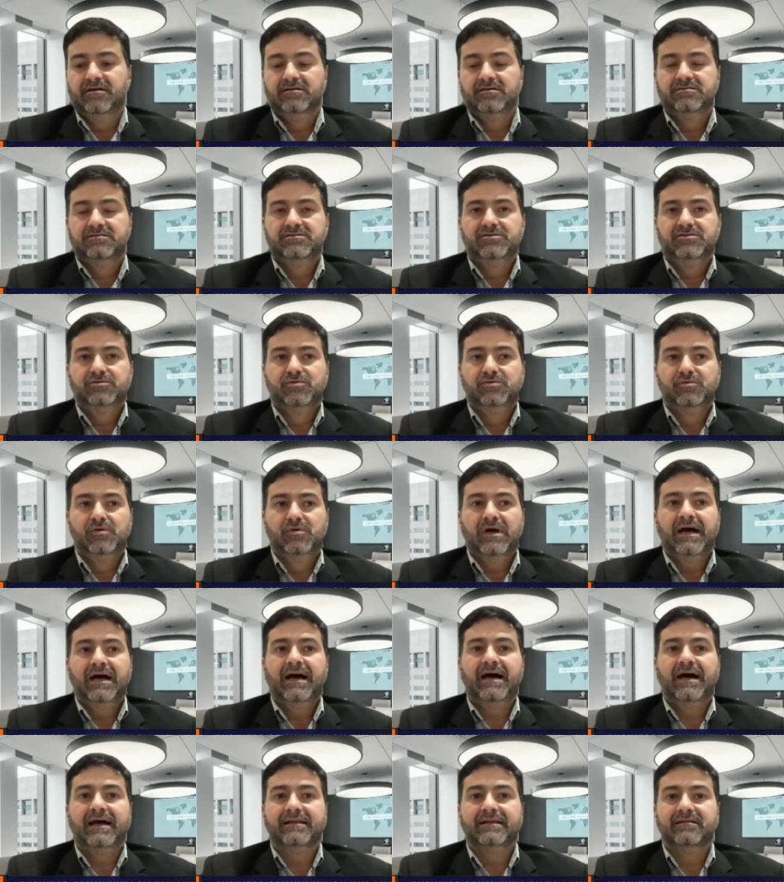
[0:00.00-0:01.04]
to
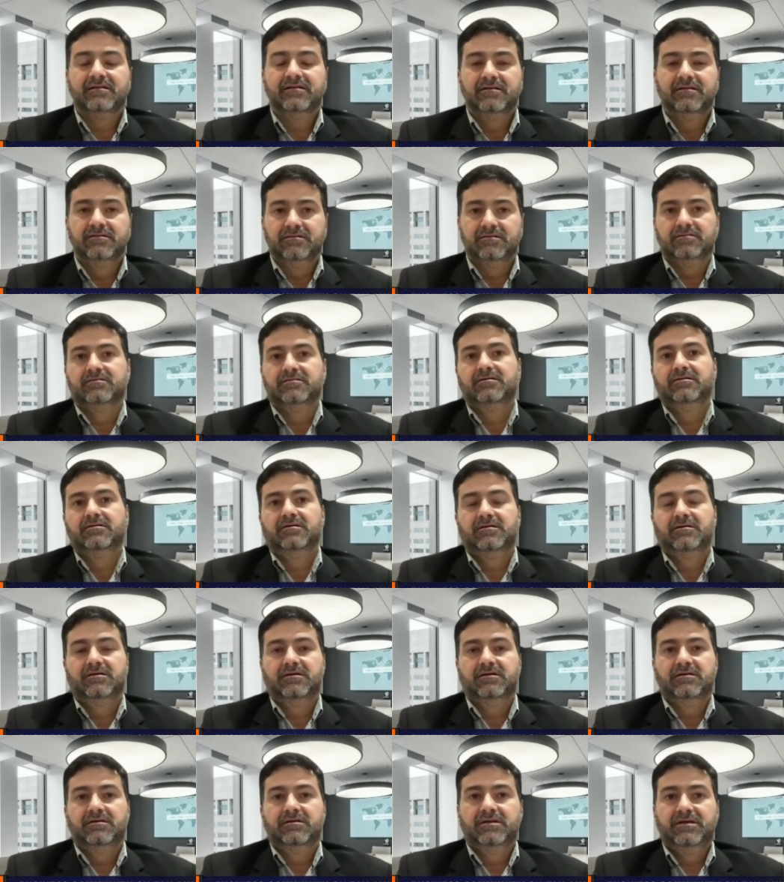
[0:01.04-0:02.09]
handle
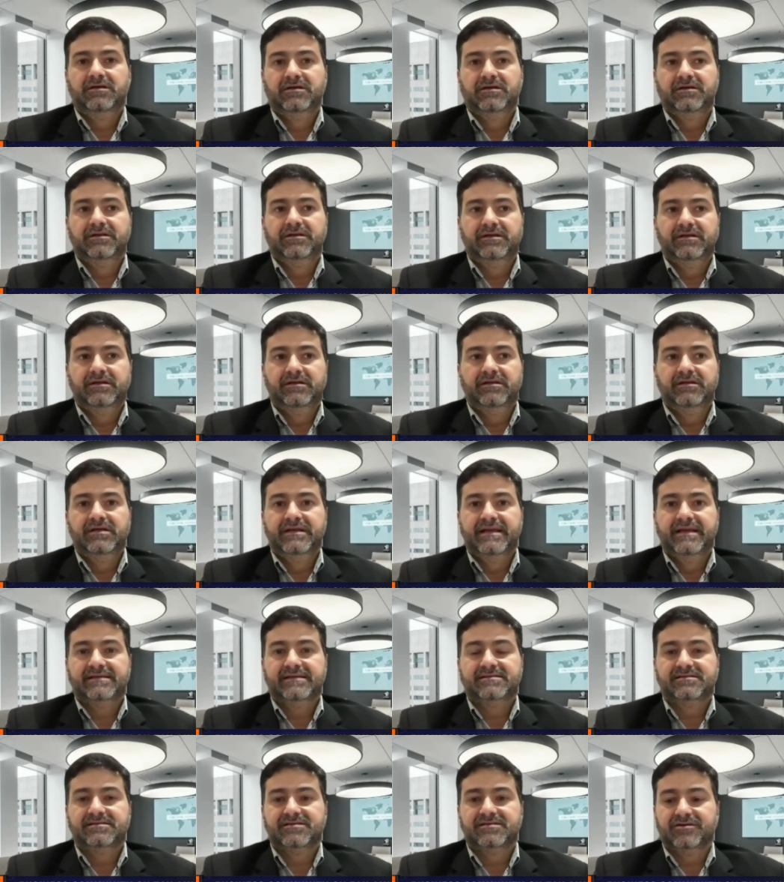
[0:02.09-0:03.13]
the, the, the
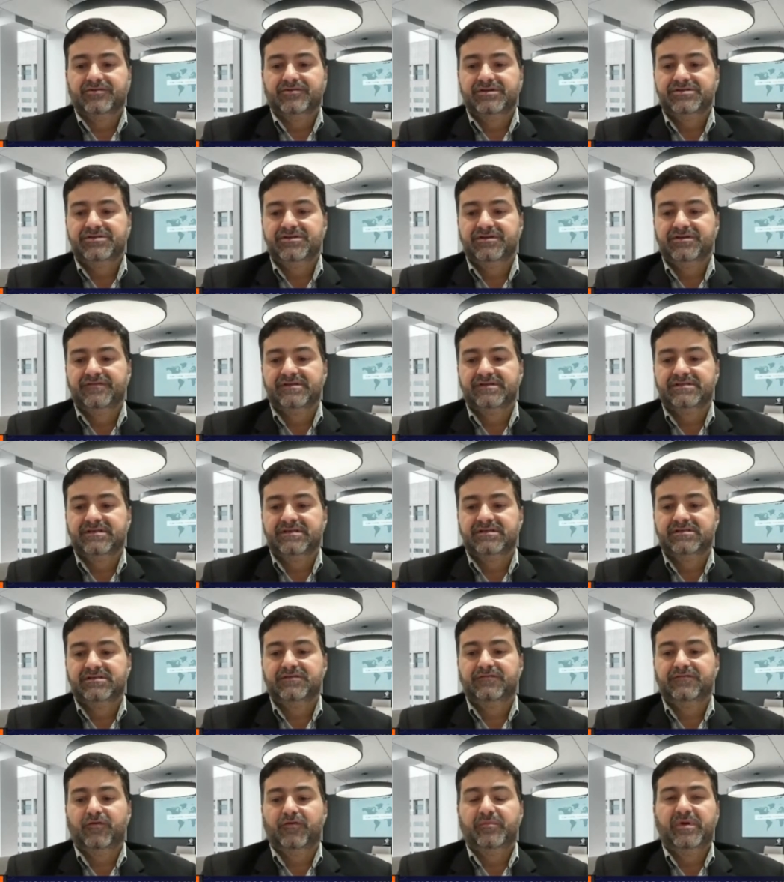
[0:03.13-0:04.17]
necessary
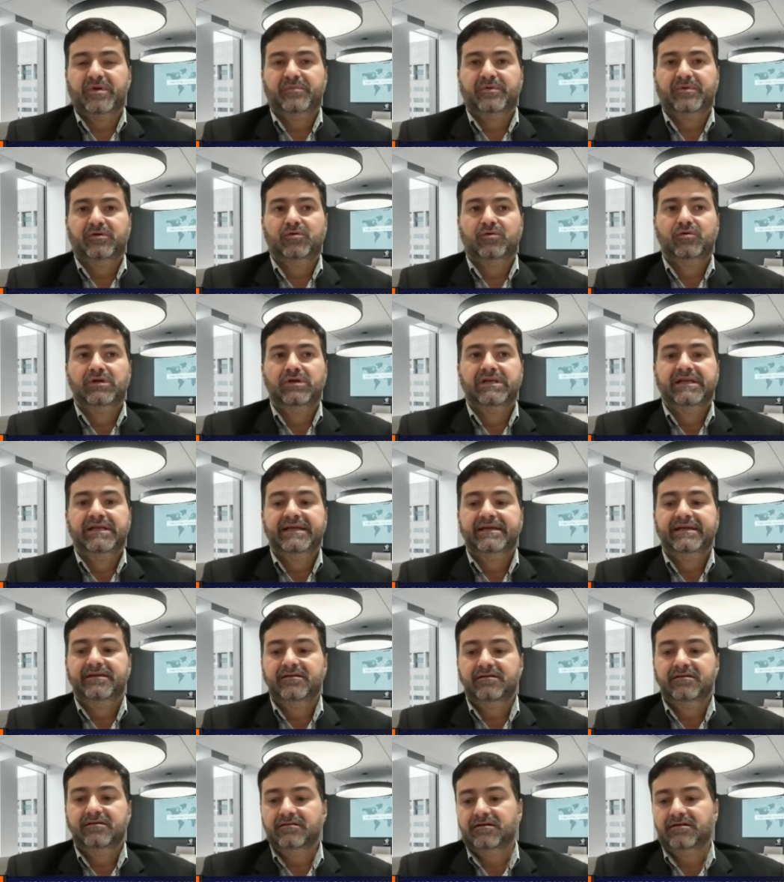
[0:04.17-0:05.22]
services for people who
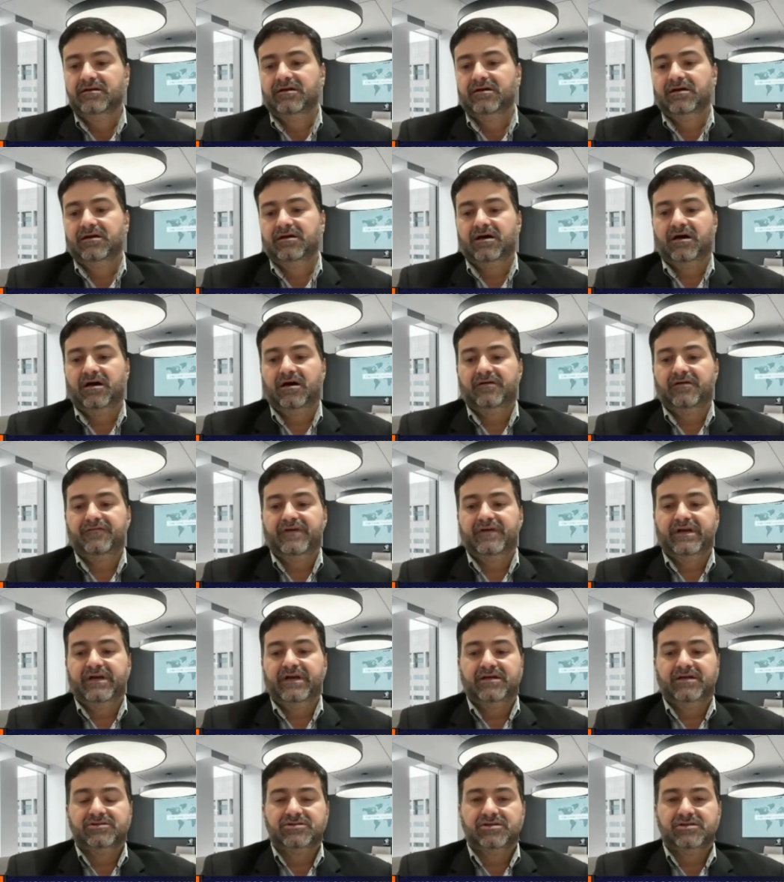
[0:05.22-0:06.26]
need uh,
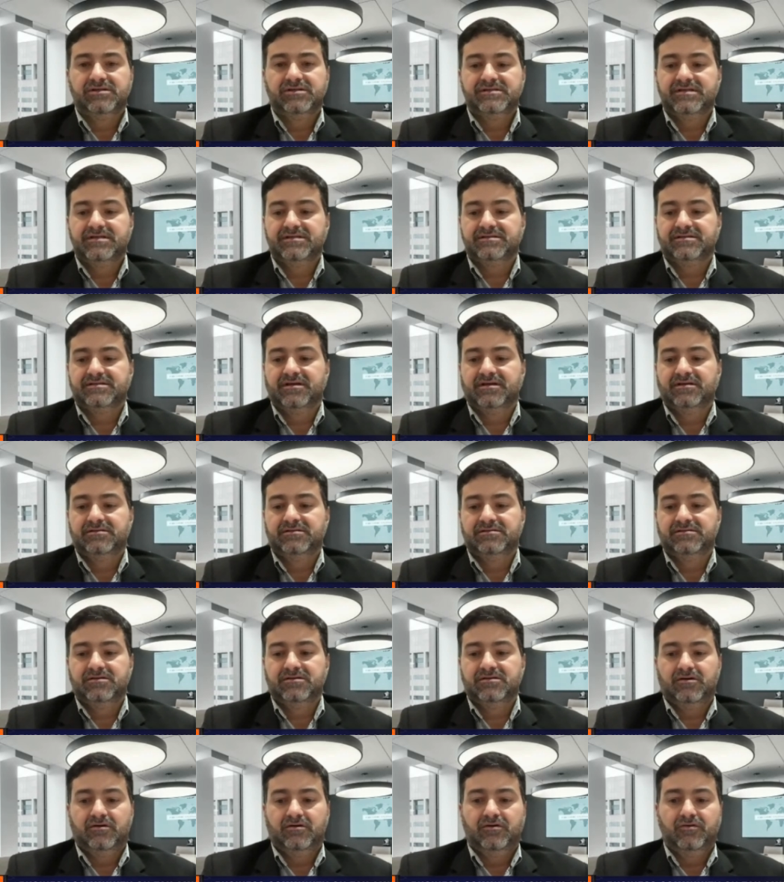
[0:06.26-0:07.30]
financial assistance
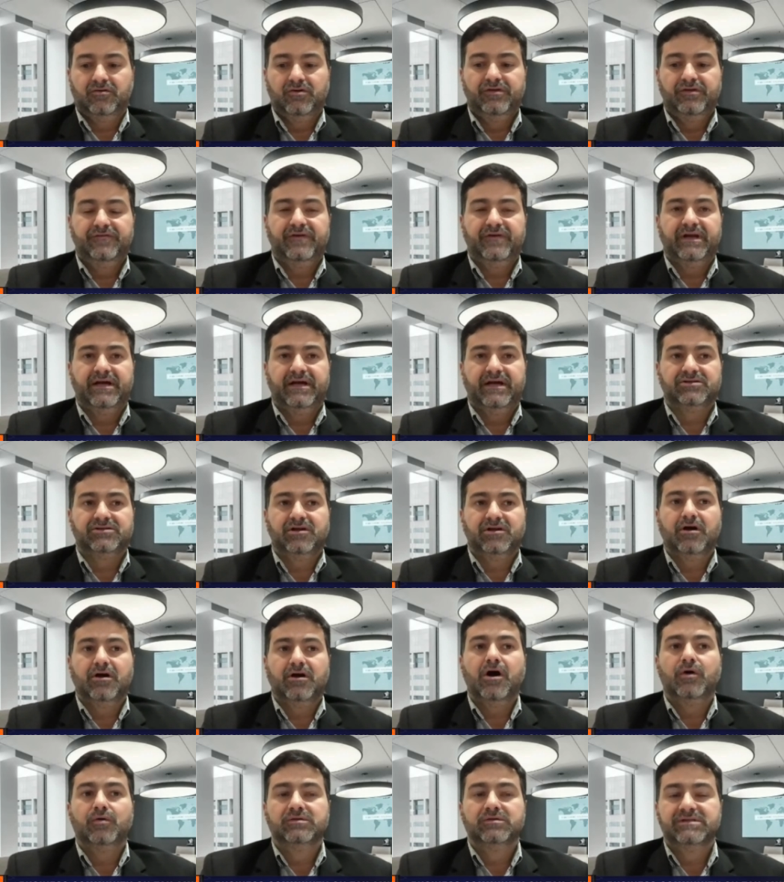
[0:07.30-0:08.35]
or, or financial
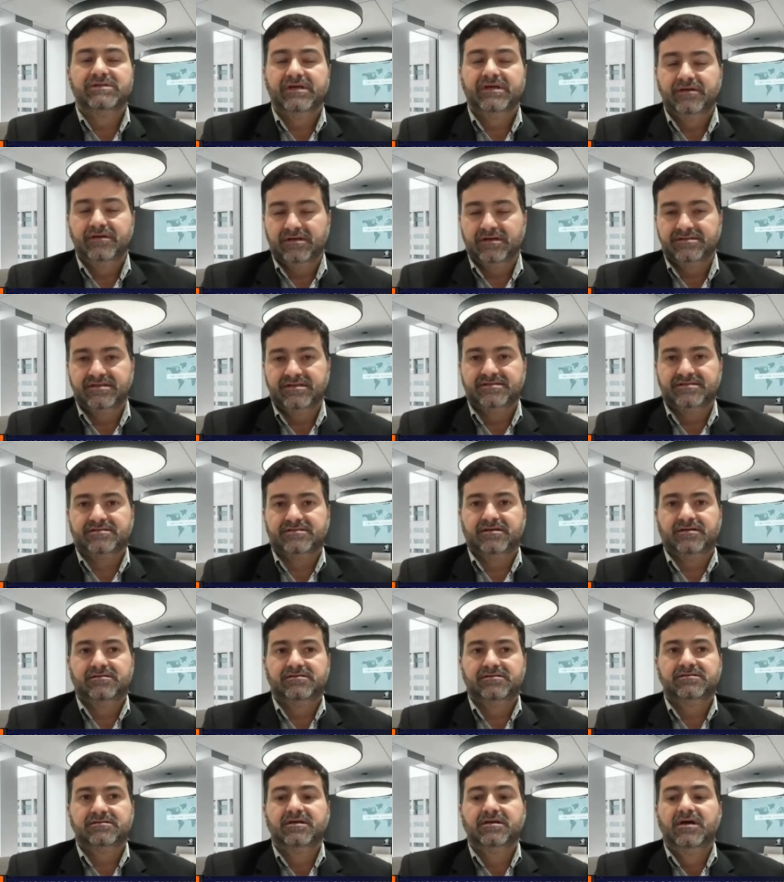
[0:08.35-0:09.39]
accounting assistance